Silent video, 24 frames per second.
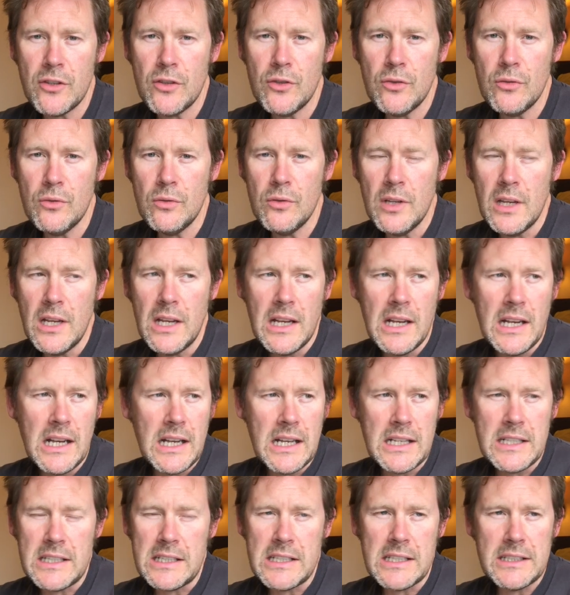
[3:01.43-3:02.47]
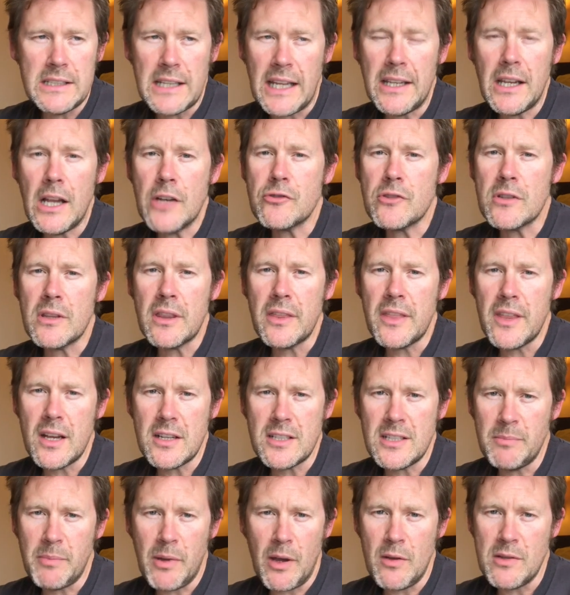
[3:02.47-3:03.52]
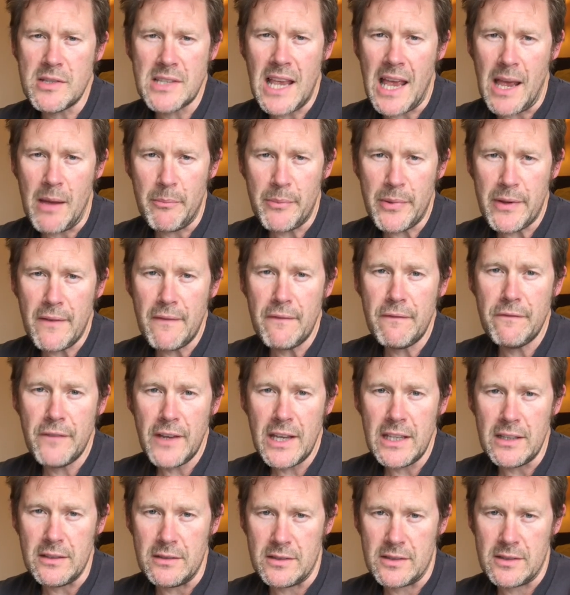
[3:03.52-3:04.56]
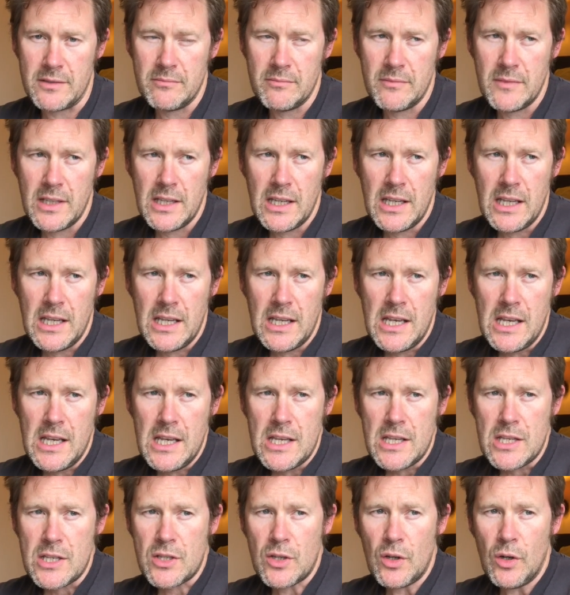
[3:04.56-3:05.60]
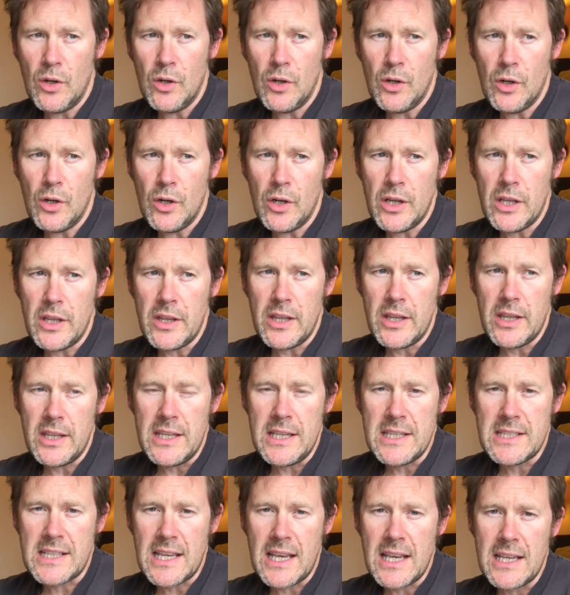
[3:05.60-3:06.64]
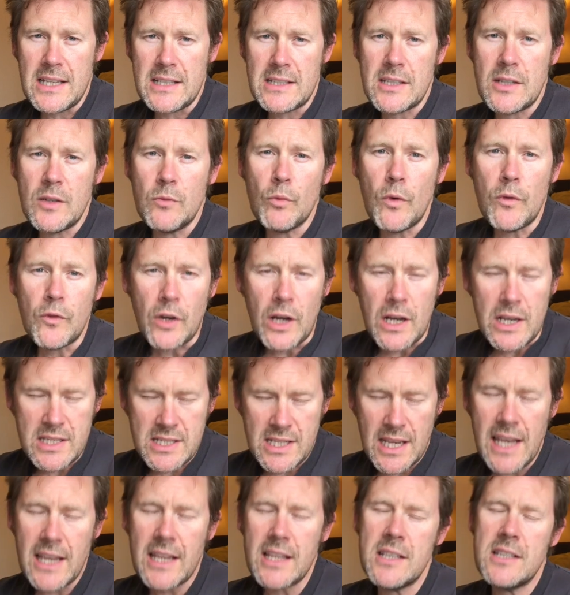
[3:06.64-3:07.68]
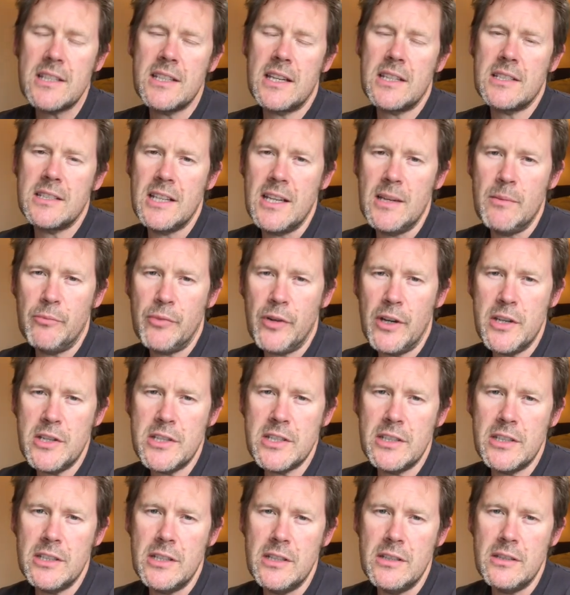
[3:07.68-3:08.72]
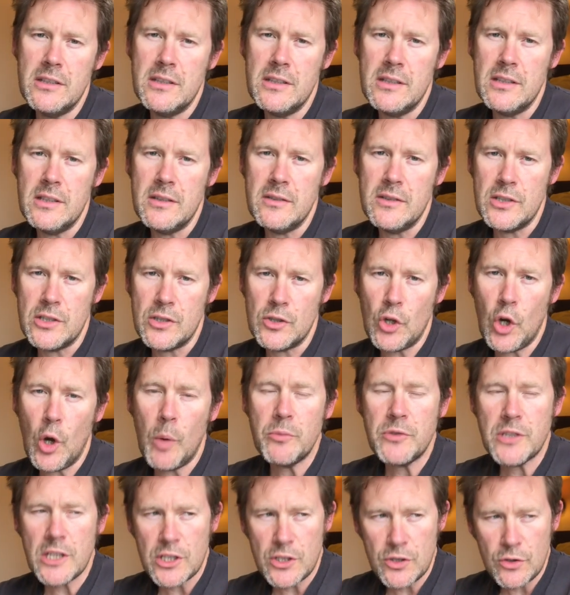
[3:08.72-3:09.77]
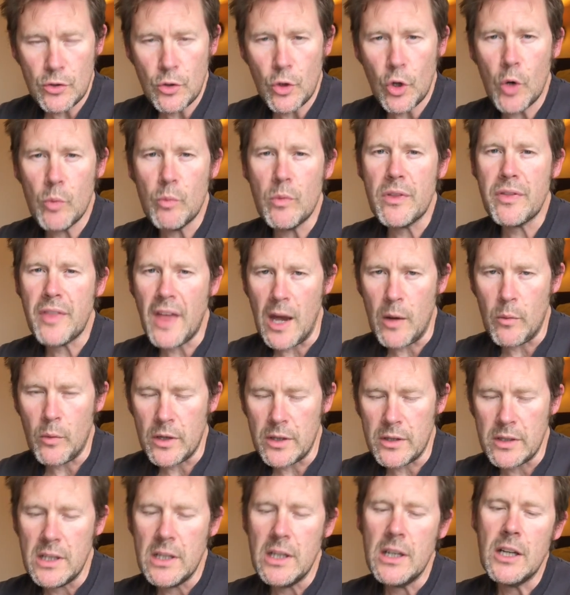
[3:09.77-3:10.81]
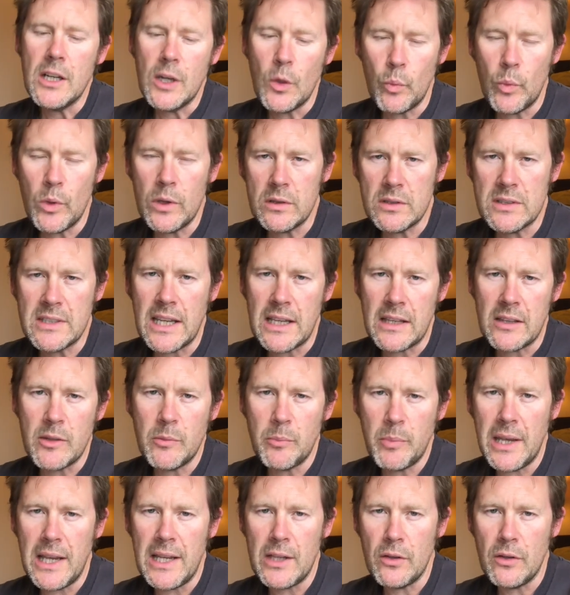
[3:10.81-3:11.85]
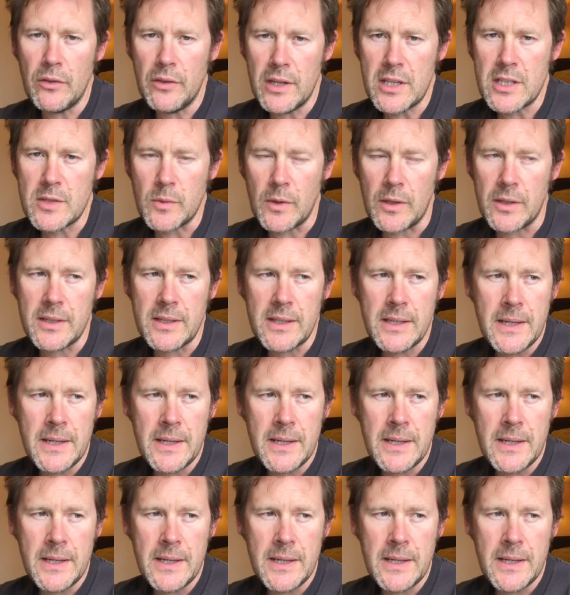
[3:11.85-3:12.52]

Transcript: new £930 amp failed. So he said, we've got a second 68 Princeton in the shop, just you go home with that one and we'll take the pain on this one.